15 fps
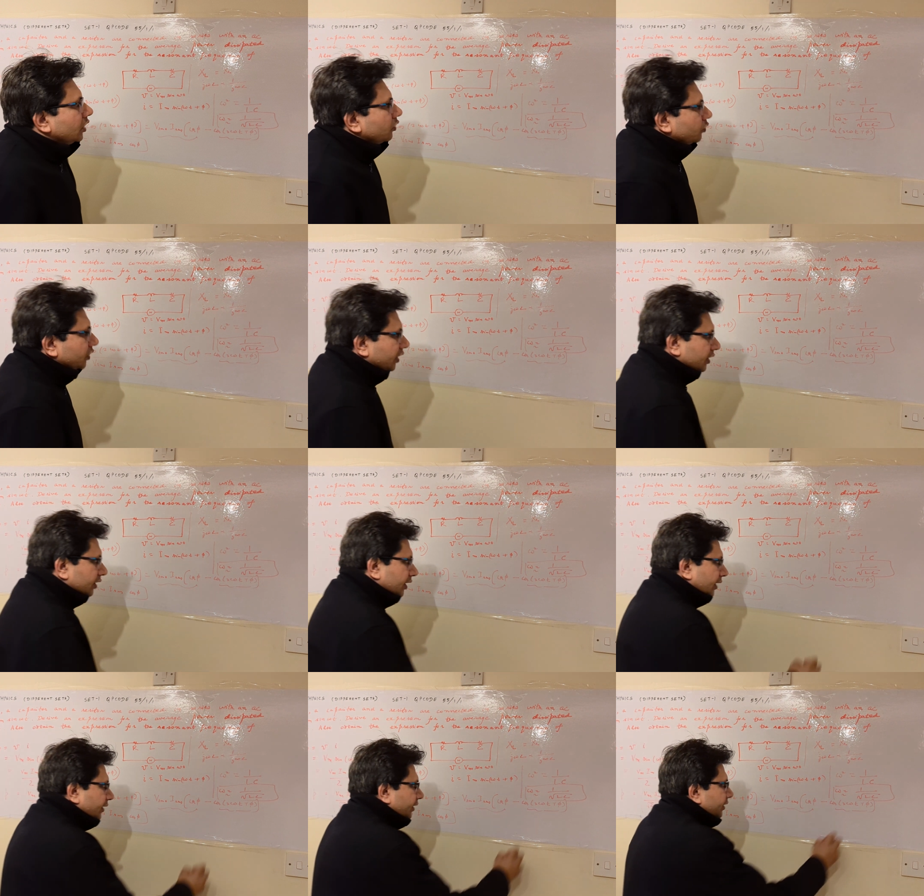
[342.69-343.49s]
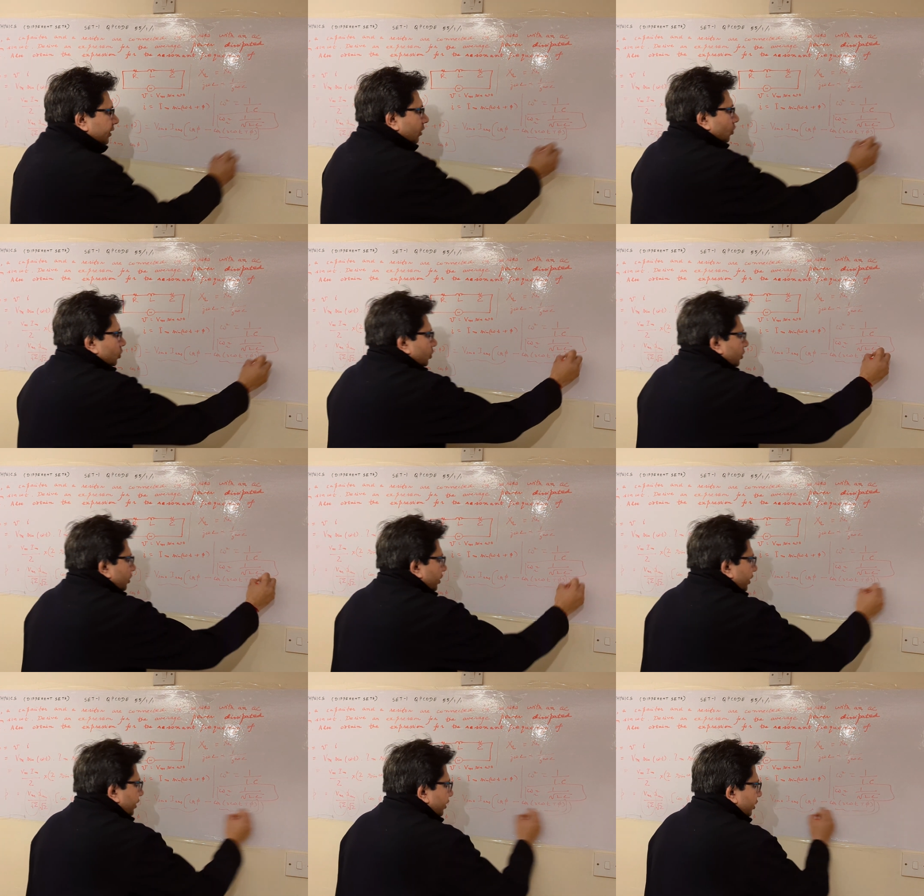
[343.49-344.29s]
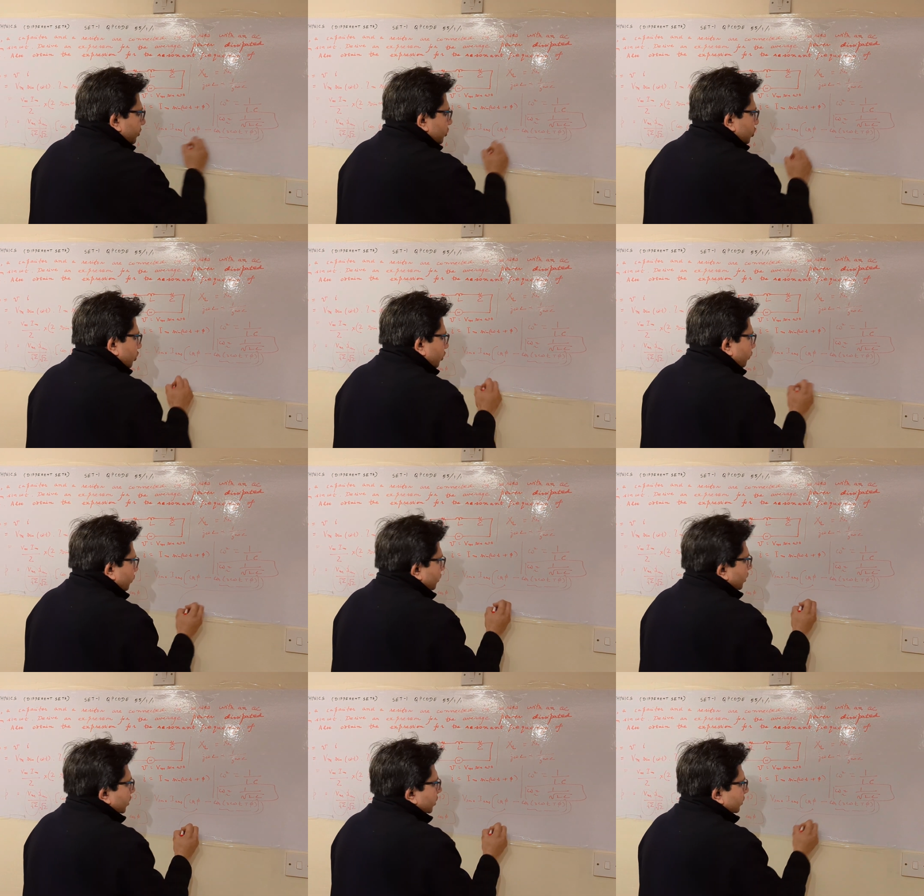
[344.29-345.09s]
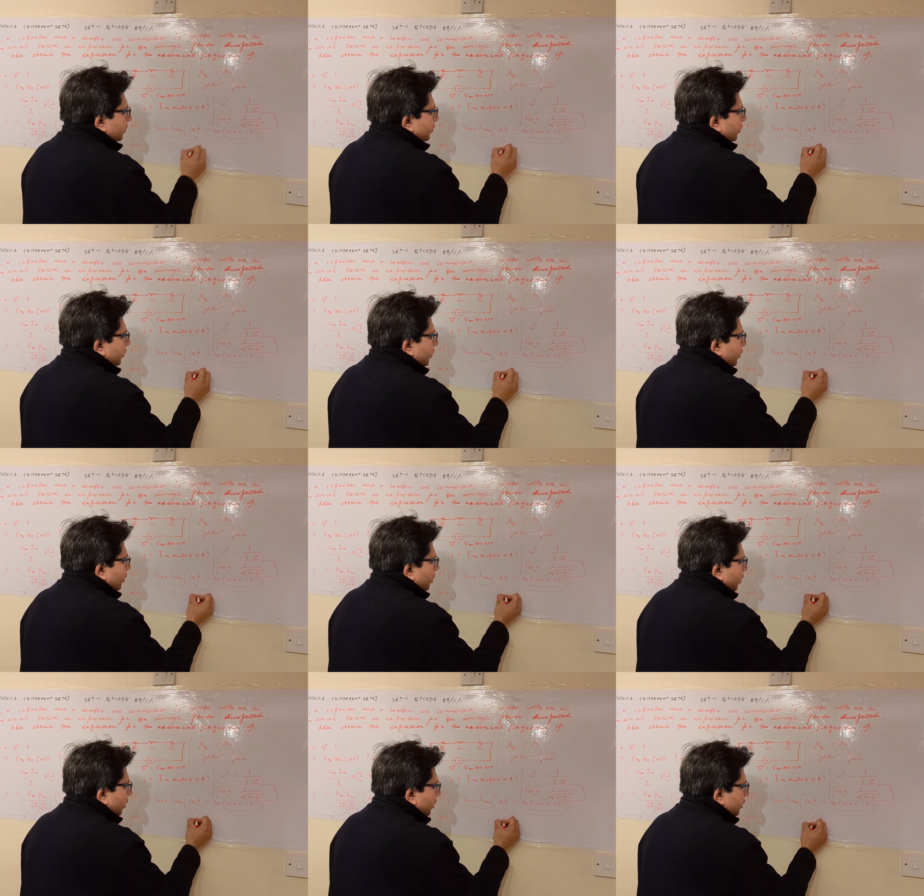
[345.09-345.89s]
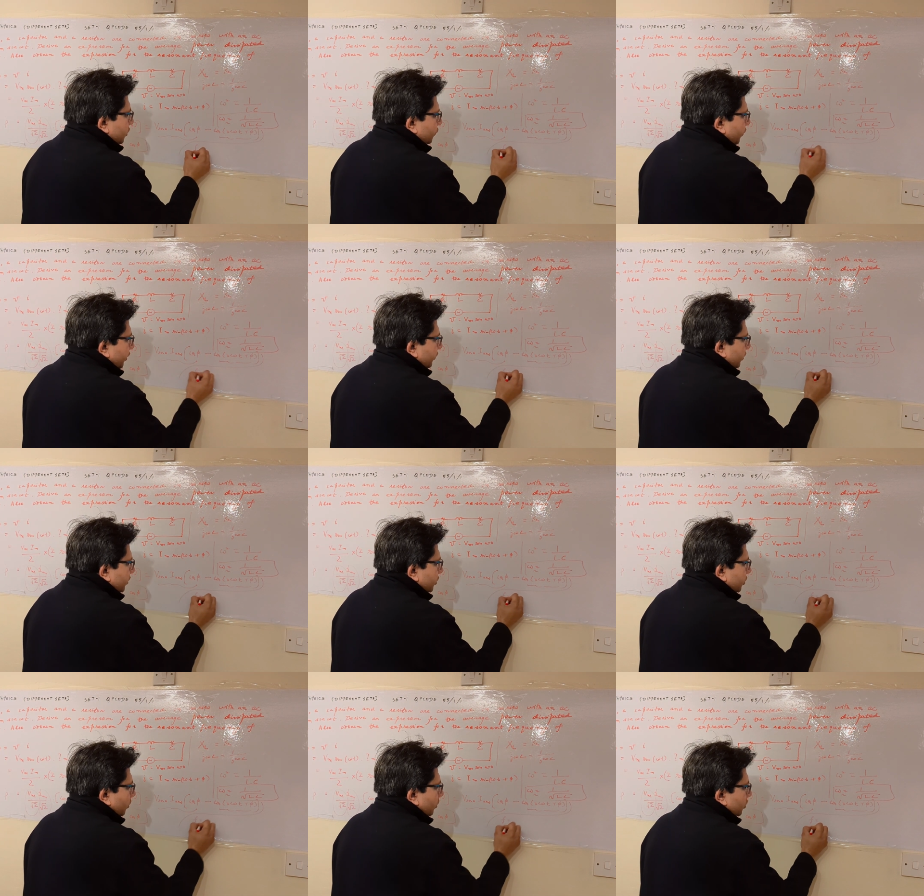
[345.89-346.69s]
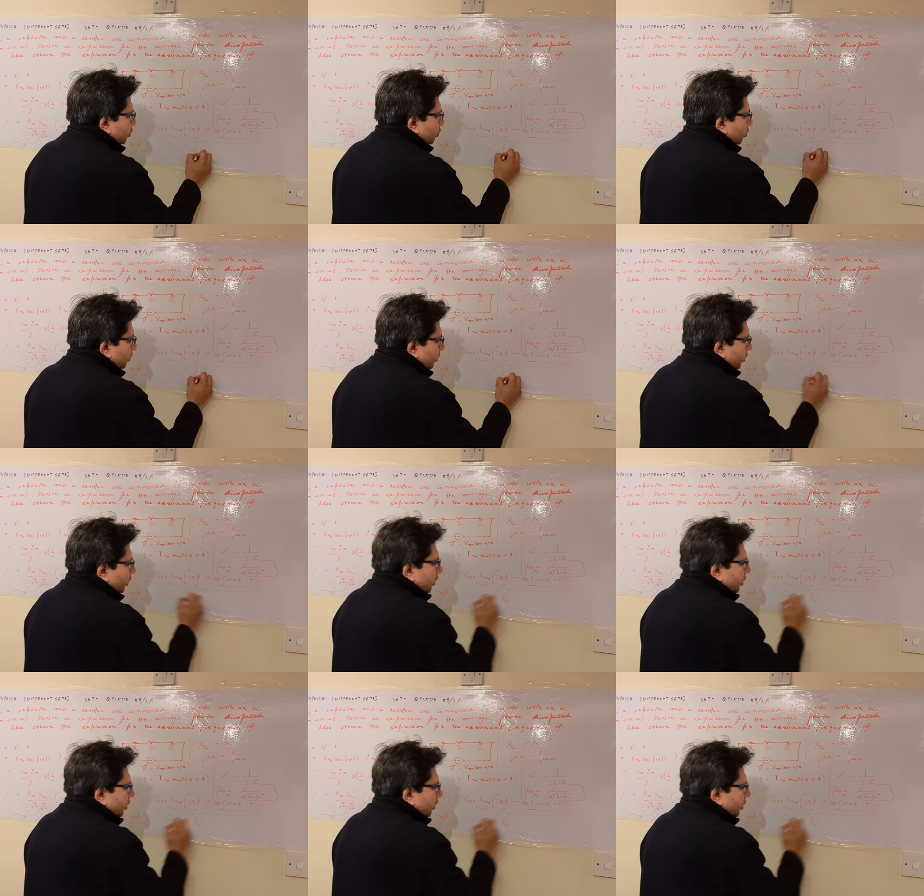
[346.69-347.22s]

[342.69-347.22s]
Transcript: We can write it down in terms of the hertz frequency also.